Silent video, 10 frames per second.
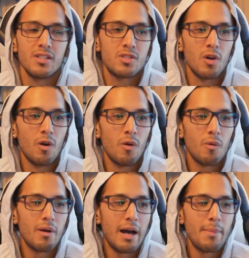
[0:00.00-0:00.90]

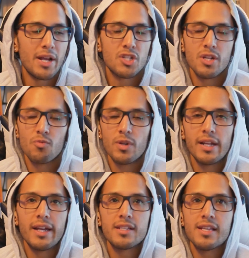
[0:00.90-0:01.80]
So I'm actually
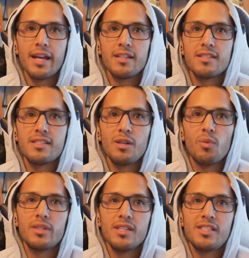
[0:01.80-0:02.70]
really excited to see
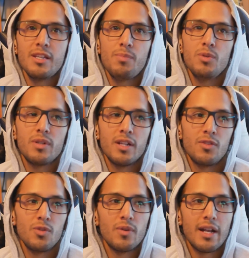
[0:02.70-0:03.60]
what the CPU can do,